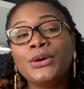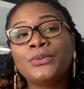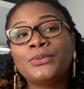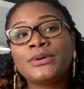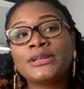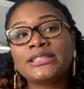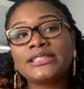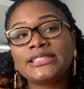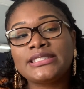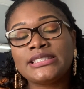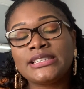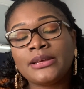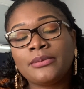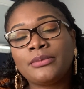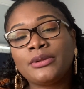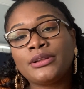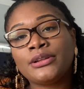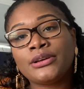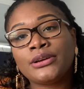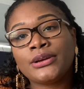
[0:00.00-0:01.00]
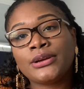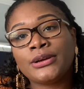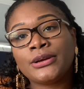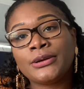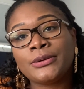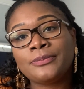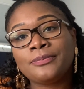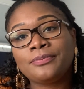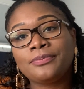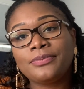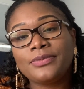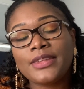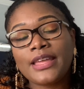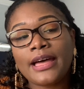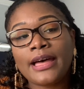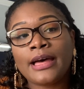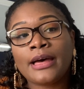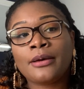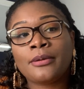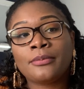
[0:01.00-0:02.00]
with similar
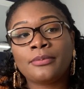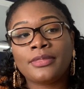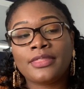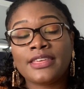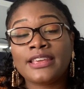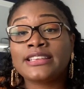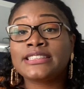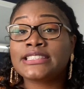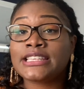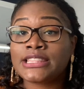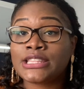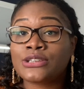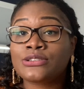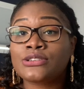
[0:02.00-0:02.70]
things that they're